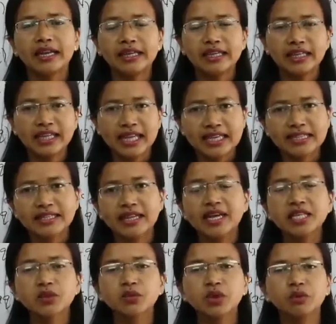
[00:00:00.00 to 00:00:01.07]
in the next
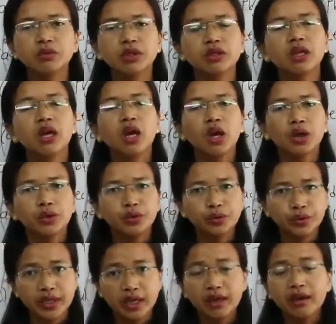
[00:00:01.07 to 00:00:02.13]
class we will do
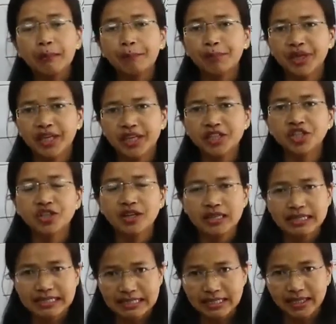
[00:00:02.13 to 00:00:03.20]
the pH
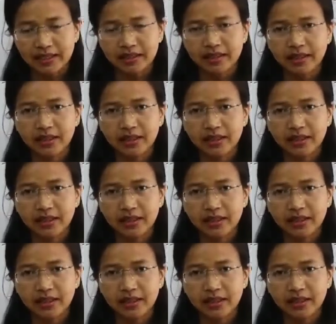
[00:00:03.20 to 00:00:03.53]
scale.